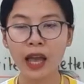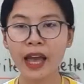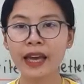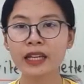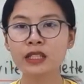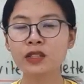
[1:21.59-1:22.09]

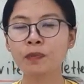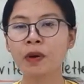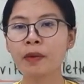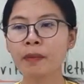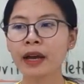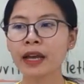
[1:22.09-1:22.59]
And
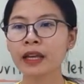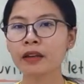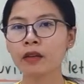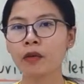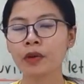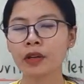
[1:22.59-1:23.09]
supermarket
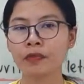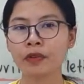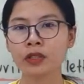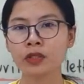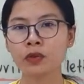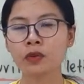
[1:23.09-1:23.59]
we
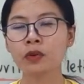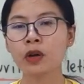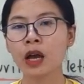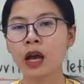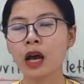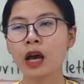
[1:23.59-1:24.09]
refer to
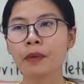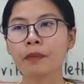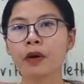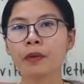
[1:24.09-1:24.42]
a,